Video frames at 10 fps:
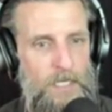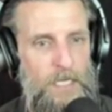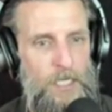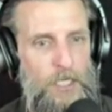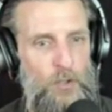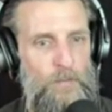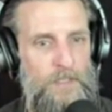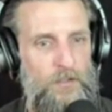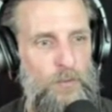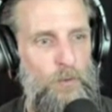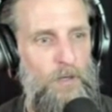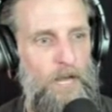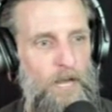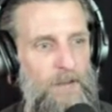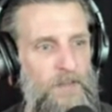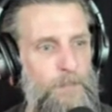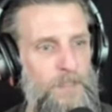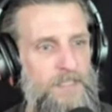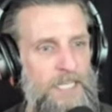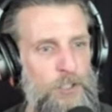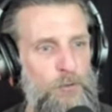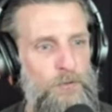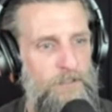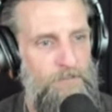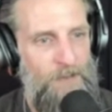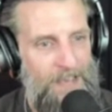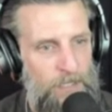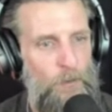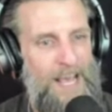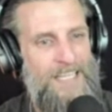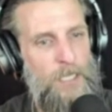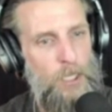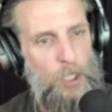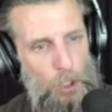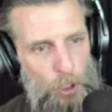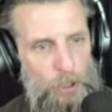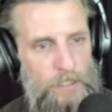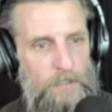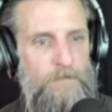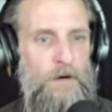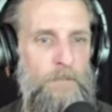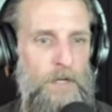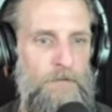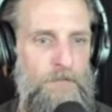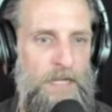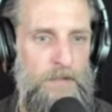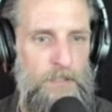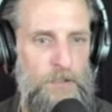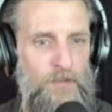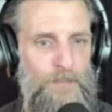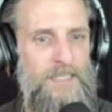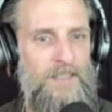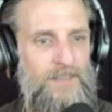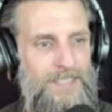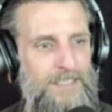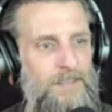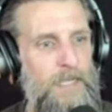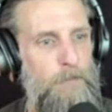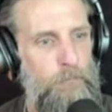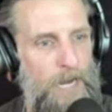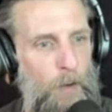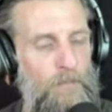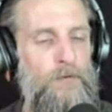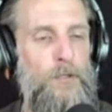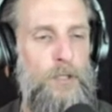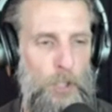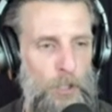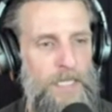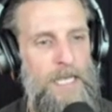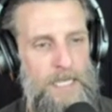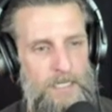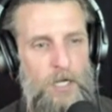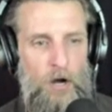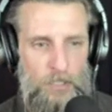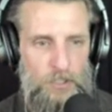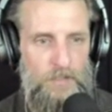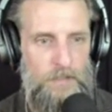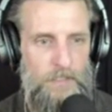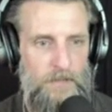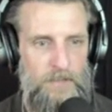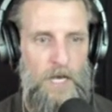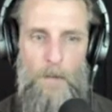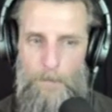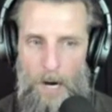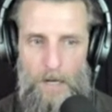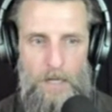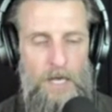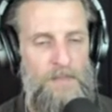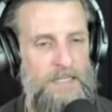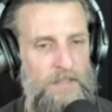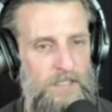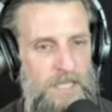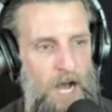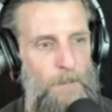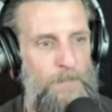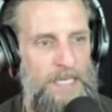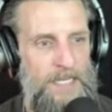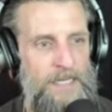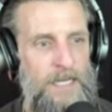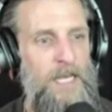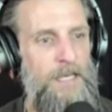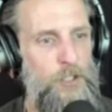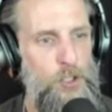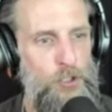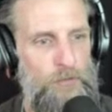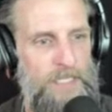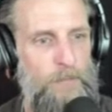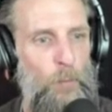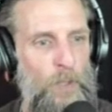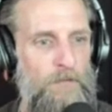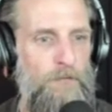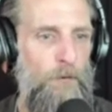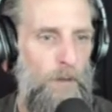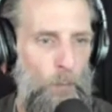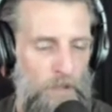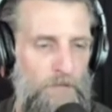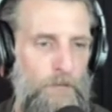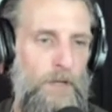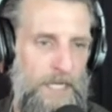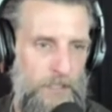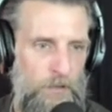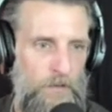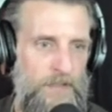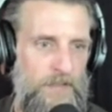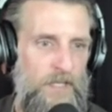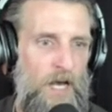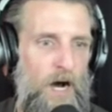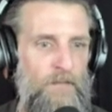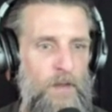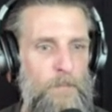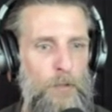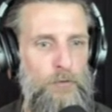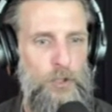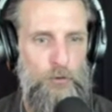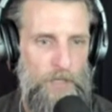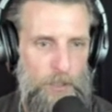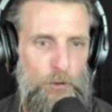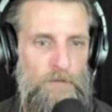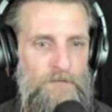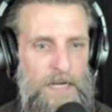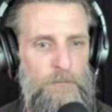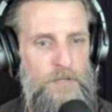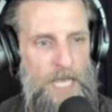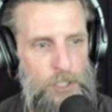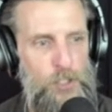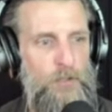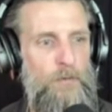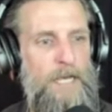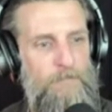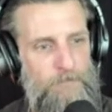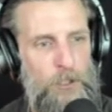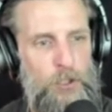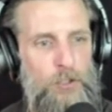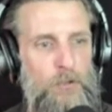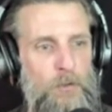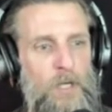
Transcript: Humans will have the potential to fail and learn from their failures because this is a realm for learning in consciousness. But that does not mean extreme willful, willful ignorance of the most critical, foundational, and functional